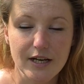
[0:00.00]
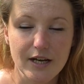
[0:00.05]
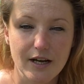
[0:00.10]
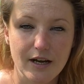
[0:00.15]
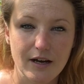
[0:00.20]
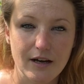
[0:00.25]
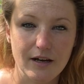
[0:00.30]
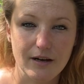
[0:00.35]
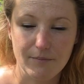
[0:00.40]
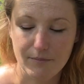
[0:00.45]

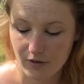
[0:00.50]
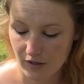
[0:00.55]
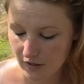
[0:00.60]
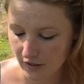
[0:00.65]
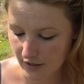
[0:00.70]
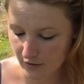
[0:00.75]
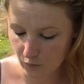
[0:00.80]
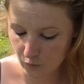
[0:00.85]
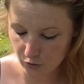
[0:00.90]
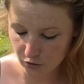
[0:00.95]

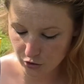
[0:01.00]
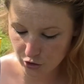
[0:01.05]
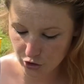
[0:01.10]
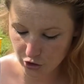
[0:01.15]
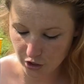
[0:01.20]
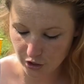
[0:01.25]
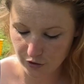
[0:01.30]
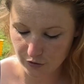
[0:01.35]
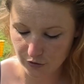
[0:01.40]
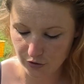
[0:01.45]
I would
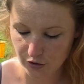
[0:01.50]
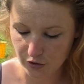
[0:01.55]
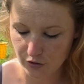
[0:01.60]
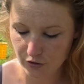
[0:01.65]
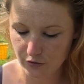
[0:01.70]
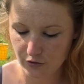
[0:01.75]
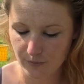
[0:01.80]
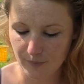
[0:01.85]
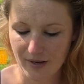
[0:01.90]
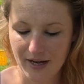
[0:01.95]
show
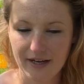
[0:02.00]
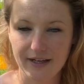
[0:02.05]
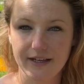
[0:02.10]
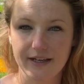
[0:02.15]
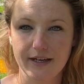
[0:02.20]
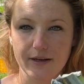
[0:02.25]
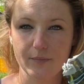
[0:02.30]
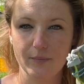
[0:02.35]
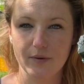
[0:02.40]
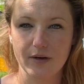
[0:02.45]
you the
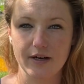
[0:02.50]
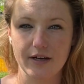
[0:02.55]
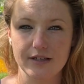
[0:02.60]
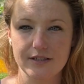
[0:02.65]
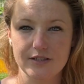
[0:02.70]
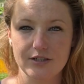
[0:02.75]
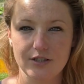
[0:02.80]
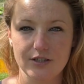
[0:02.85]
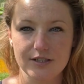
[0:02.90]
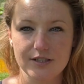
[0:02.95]
packet, but as you can